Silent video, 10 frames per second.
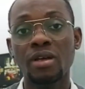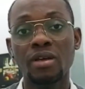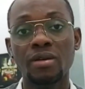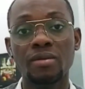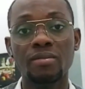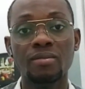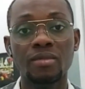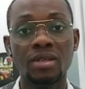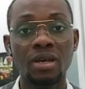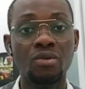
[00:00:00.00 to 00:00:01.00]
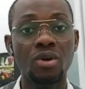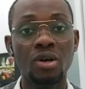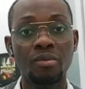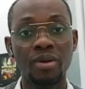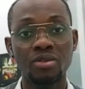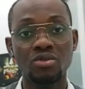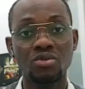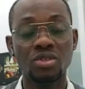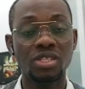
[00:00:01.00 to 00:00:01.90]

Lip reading: that will help us to